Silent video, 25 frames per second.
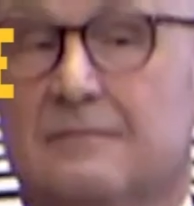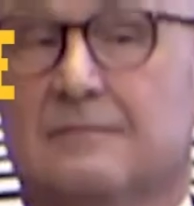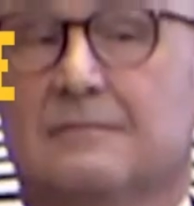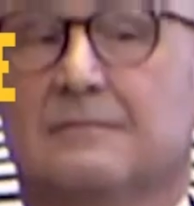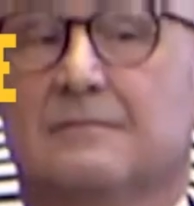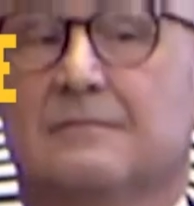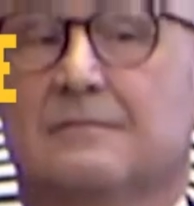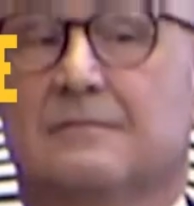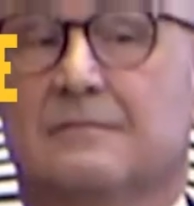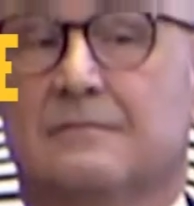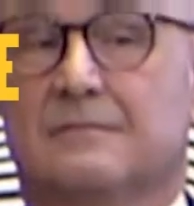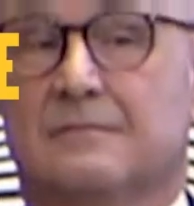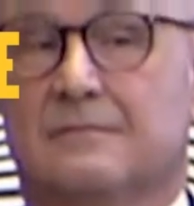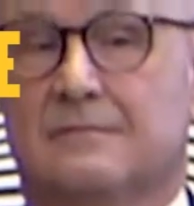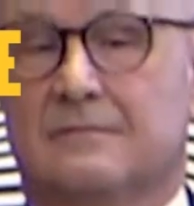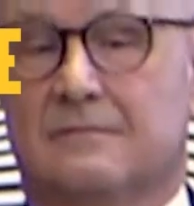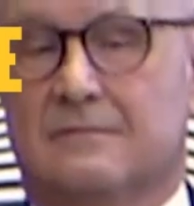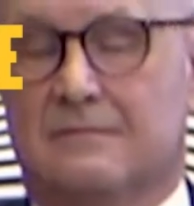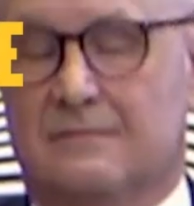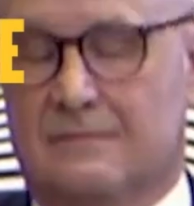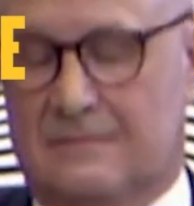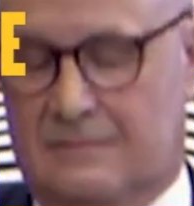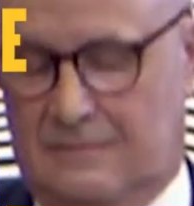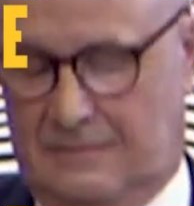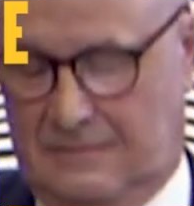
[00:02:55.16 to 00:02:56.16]

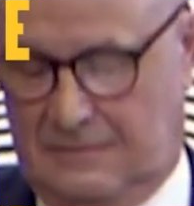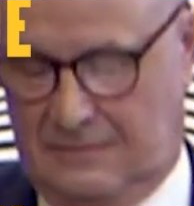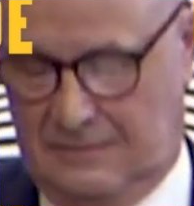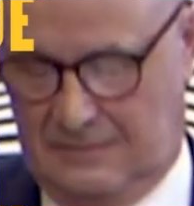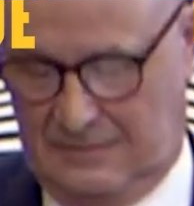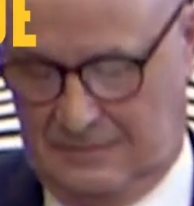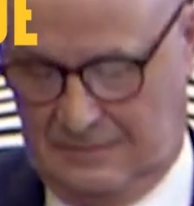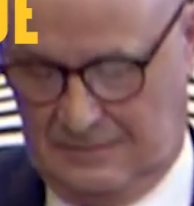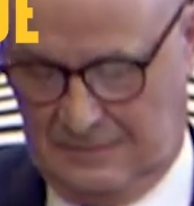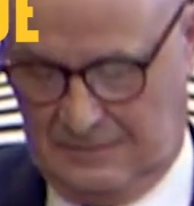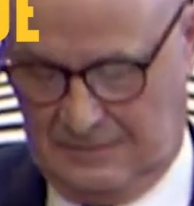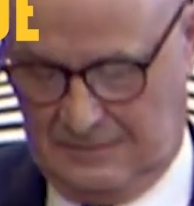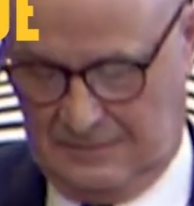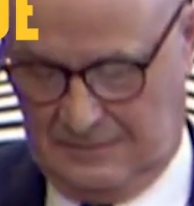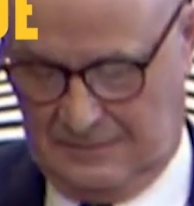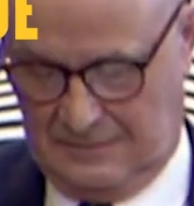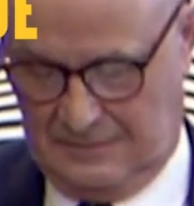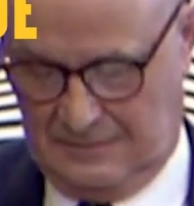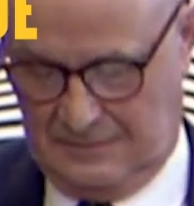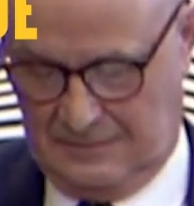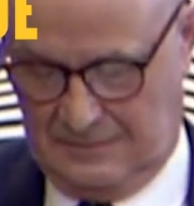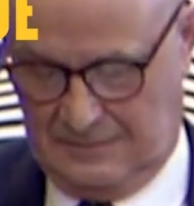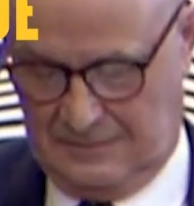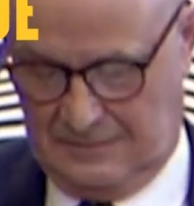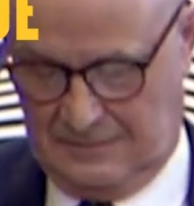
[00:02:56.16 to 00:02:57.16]

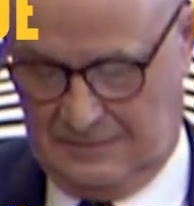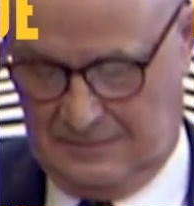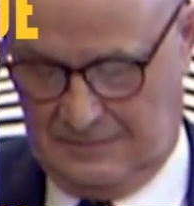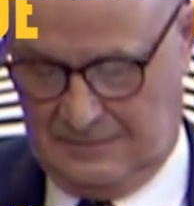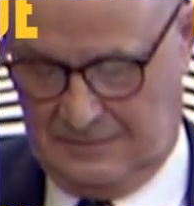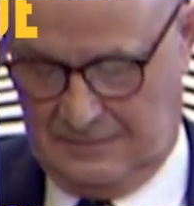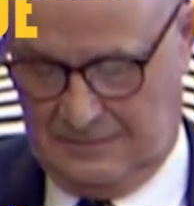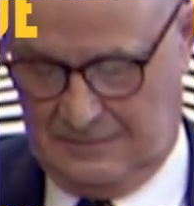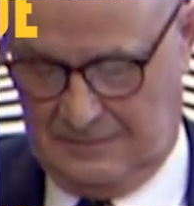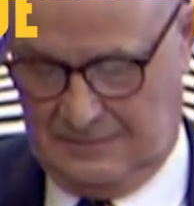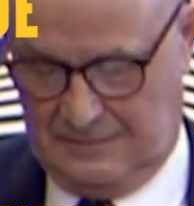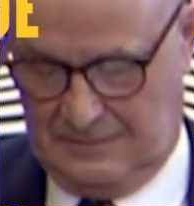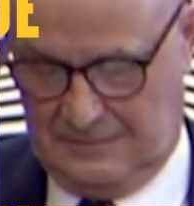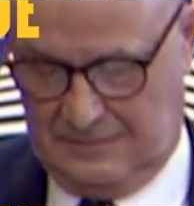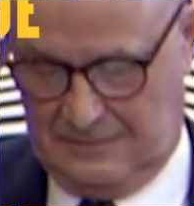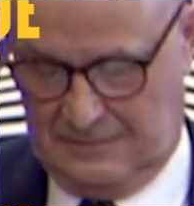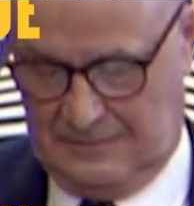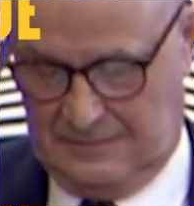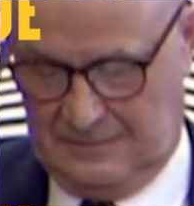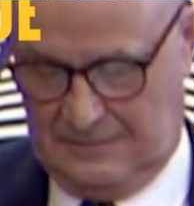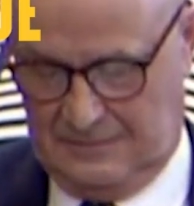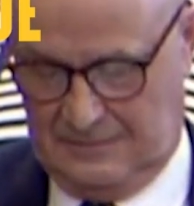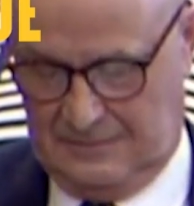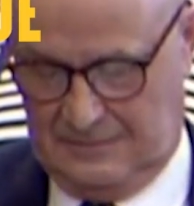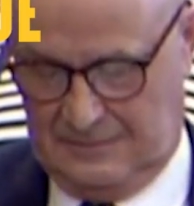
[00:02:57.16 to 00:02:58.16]

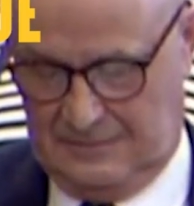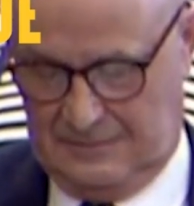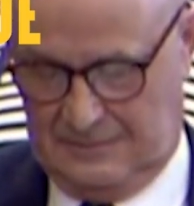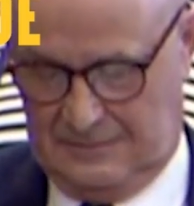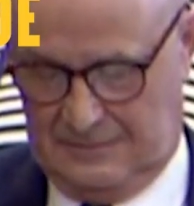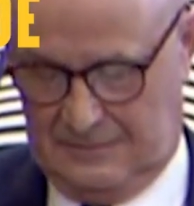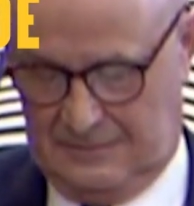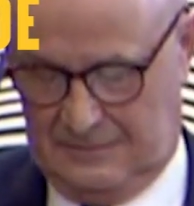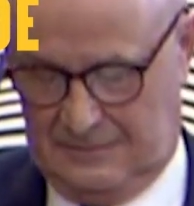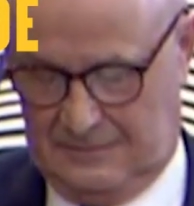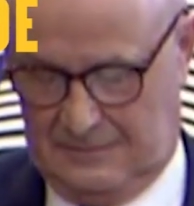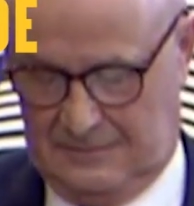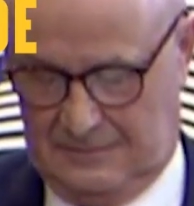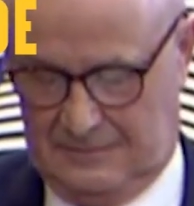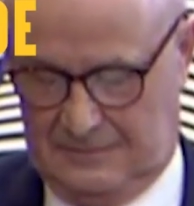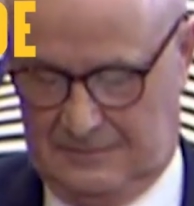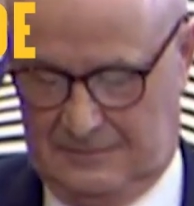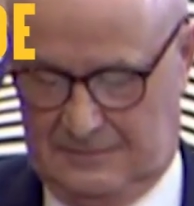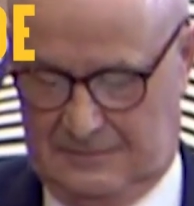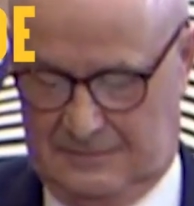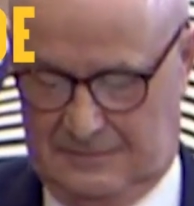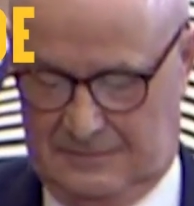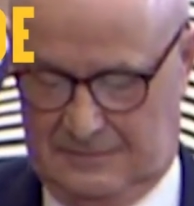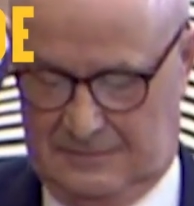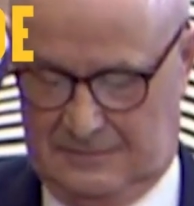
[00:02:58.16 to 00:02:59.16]

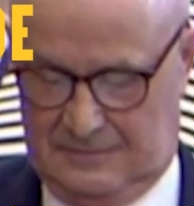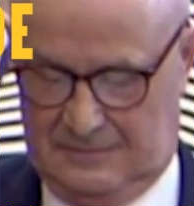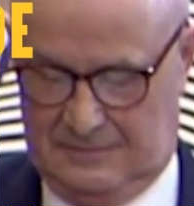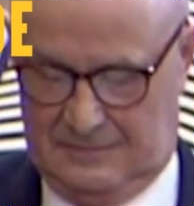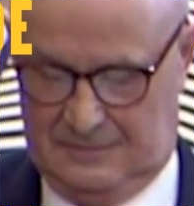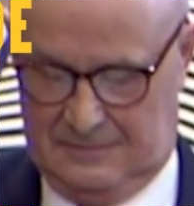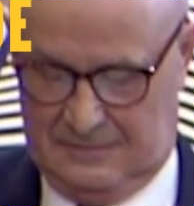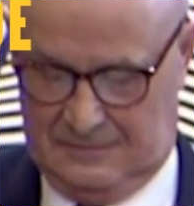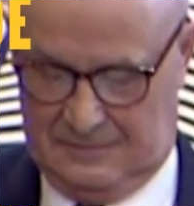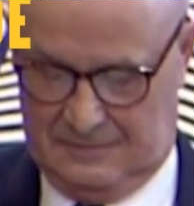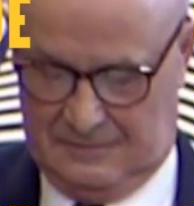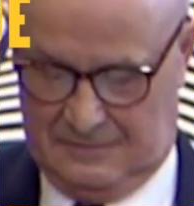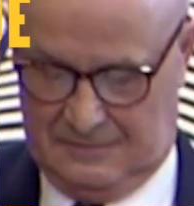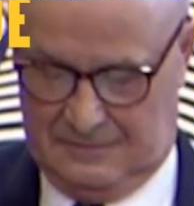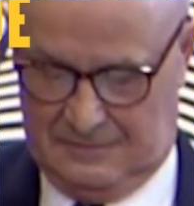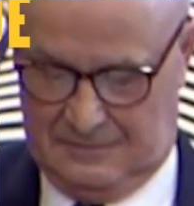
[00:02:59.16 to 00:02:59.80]
The person shown says nothing.